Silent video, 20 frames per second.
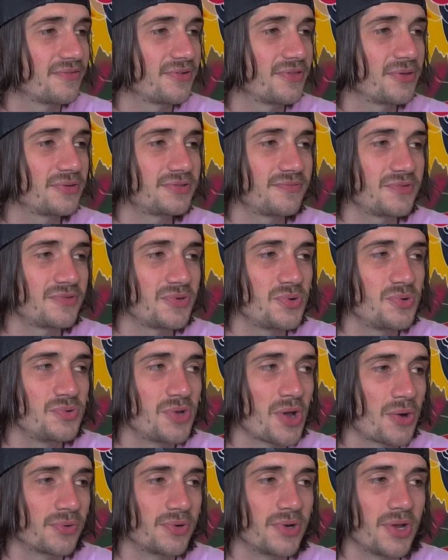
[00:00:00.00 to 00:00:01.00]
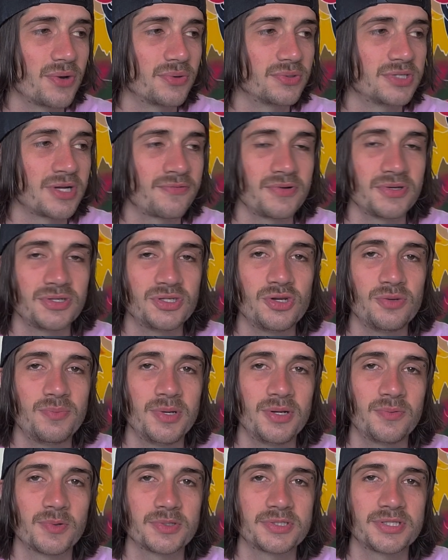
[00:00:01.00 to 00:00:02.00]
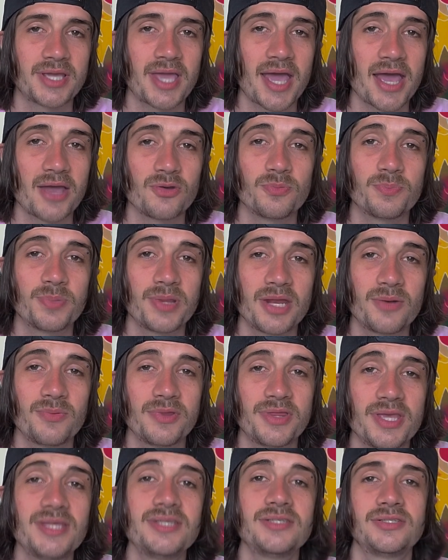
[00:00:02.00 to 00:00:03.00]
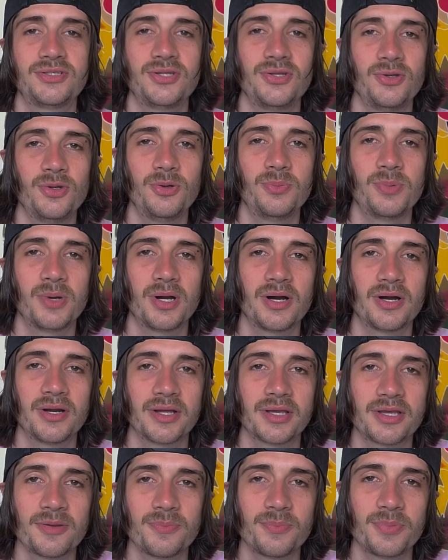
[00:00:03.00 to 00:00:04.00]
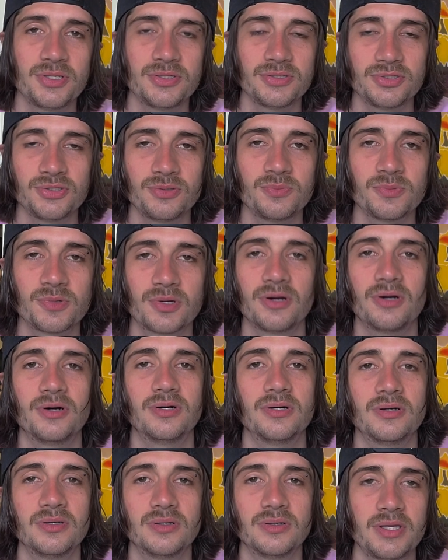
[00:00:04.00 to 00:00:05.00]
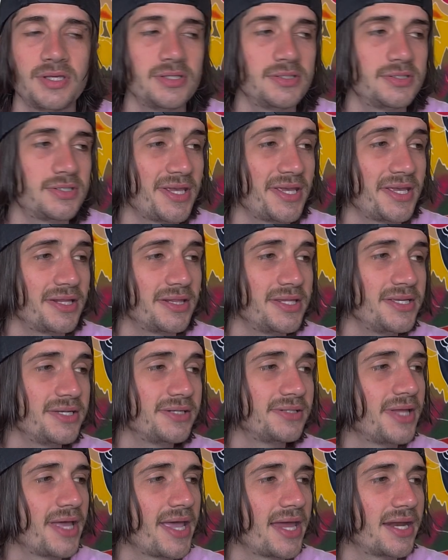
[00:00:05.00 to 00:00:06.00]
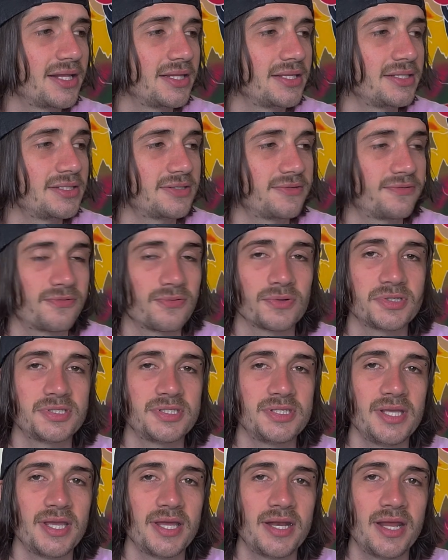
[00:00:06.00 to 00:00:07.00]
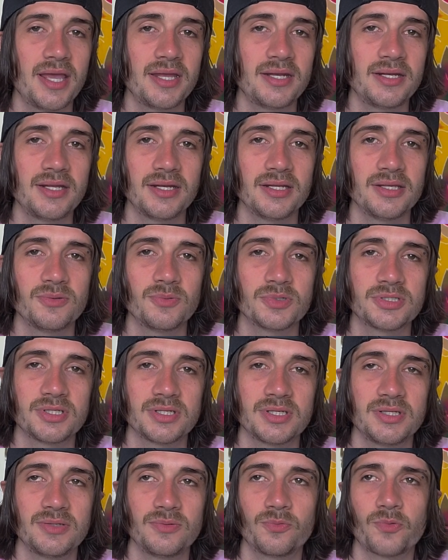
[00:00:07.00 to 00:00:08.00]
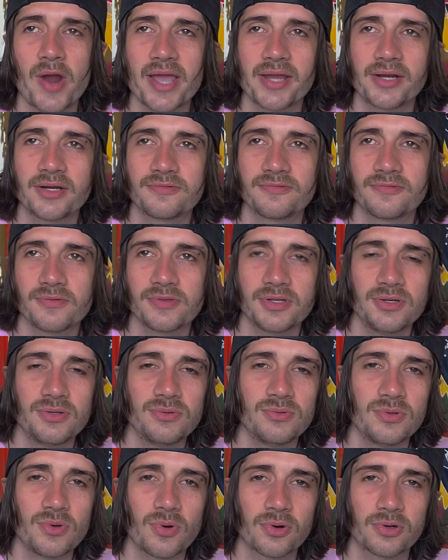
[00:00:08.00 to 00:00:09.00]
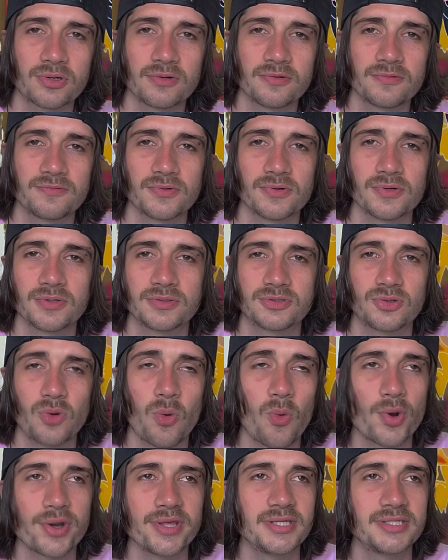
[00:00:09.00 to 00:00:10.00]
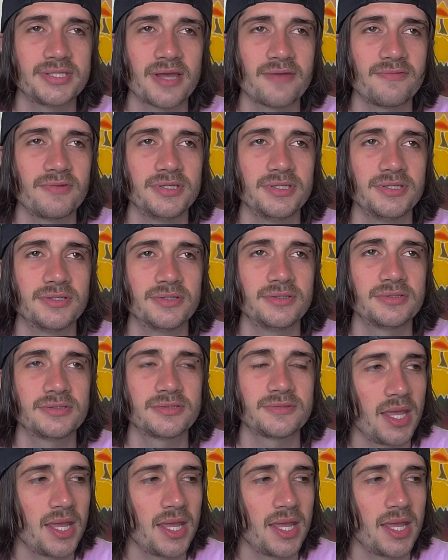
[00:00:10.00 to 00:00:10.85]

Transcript: For those of you who don't know, Jeffrey Toobin was the guy who played with his tube on a company Zoom call. He's a legal analyst for CNN, and he was a writer for The New Yorker for 27 years.